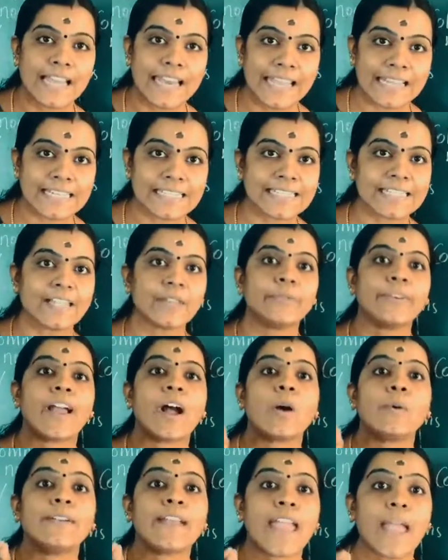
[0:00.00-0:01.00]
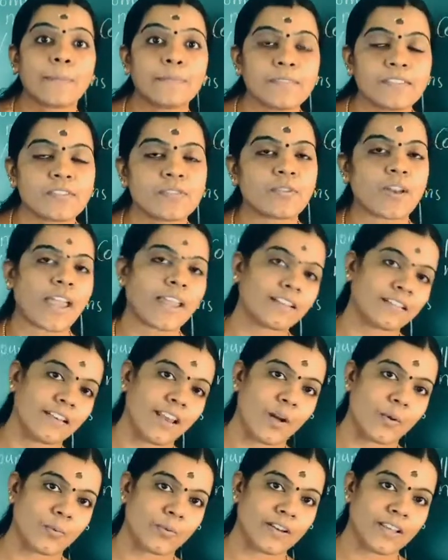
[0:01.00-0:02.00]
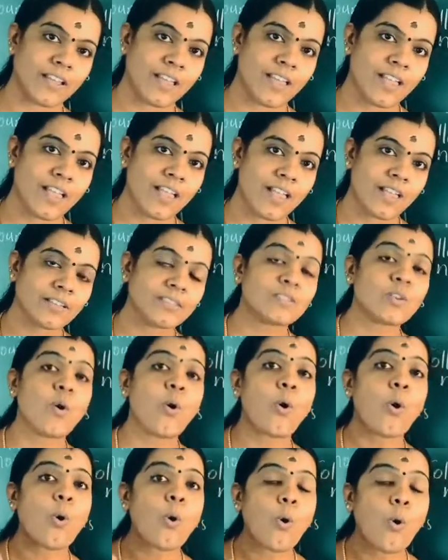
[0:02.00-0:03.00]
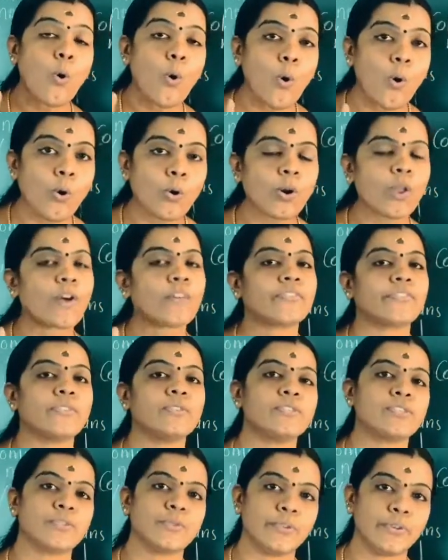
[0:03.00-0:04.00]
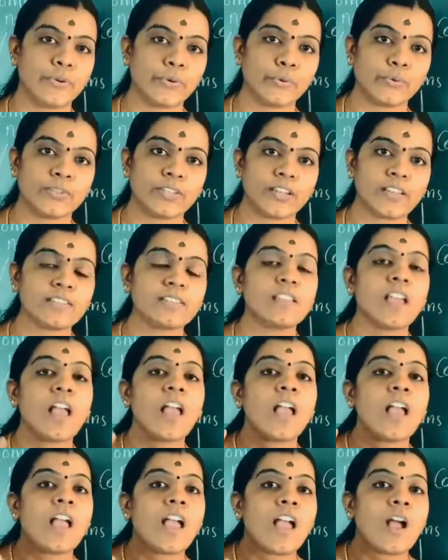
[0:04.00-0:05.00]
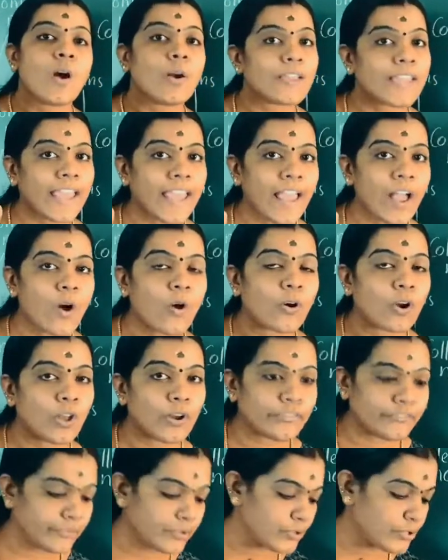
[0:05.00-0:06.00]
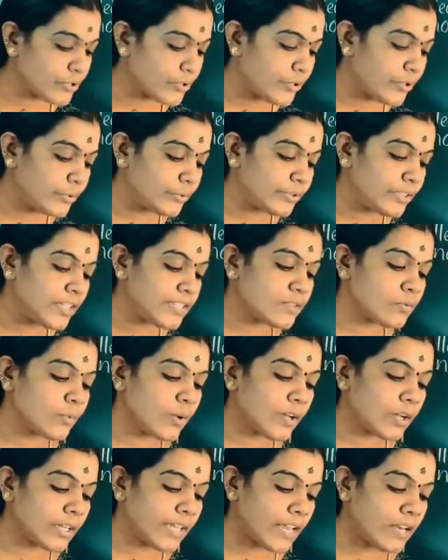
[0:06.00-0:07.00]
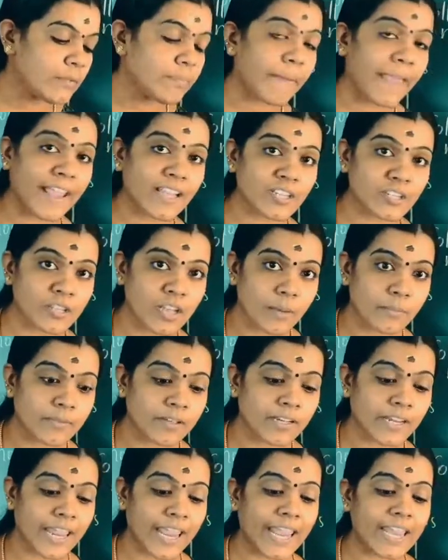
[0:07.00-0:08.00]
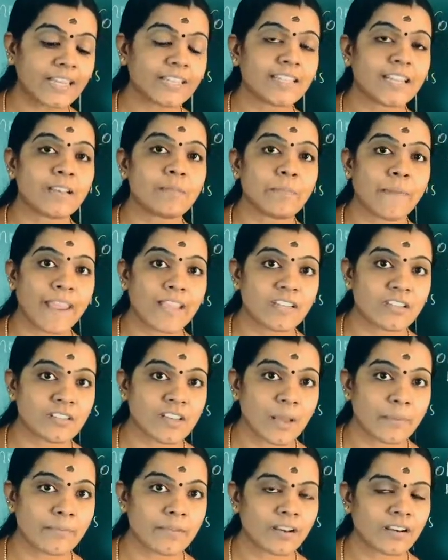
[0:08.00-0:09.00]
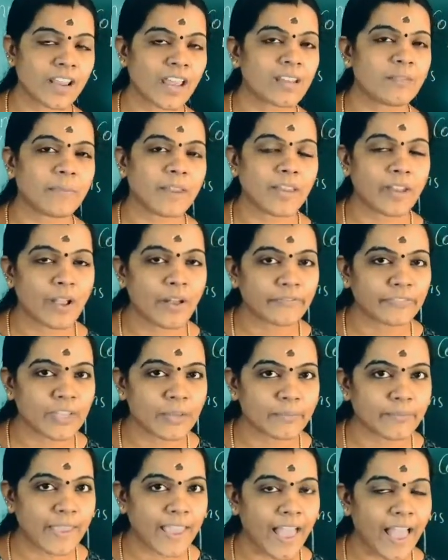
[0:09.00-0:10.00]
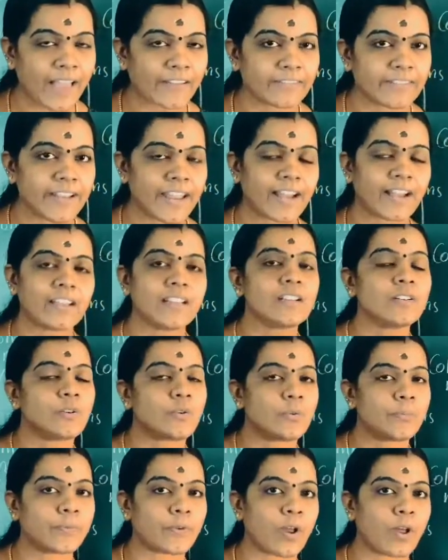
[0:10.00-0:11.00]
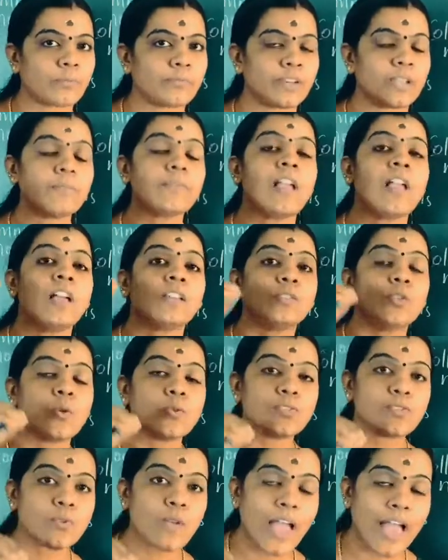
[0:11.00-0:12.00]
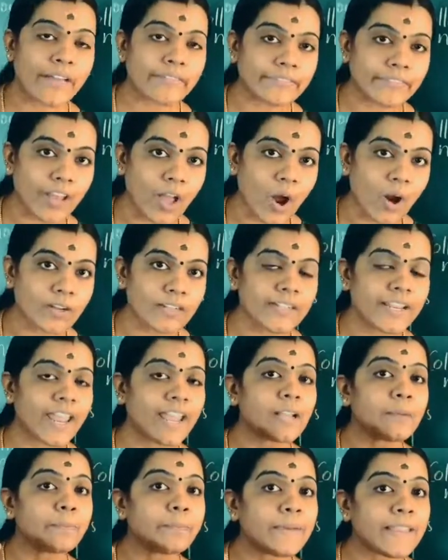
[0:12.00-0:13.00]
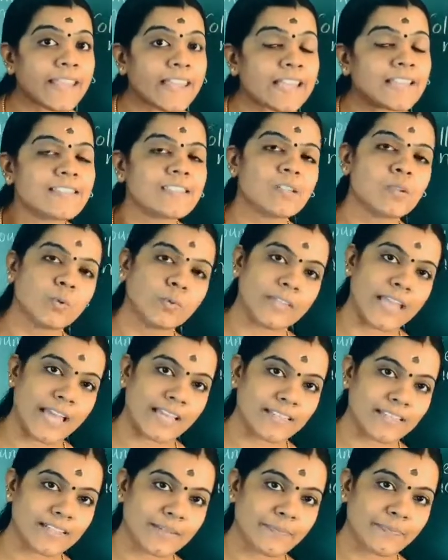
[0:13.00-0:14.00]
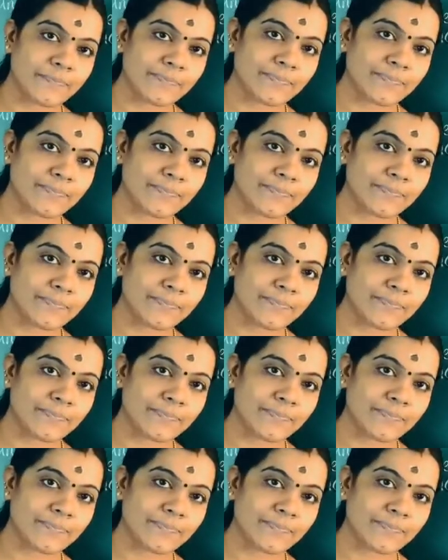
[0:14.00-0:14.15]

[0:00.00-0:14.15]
collective noun, abstract noun. So all of you should do this. Okay, all of you should do this work in page number 8 and page number 9. Many of them may have done it, no problem. Those who have not done, please do that.